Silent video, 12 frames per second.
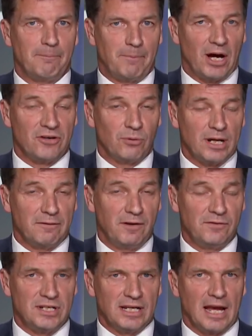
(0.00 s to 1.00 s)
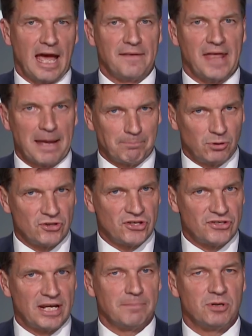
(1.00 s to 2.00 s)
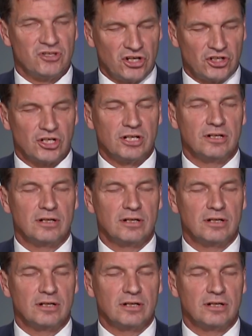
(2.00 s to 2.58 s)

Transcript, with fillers: by 2050, so what and that puts us in a position...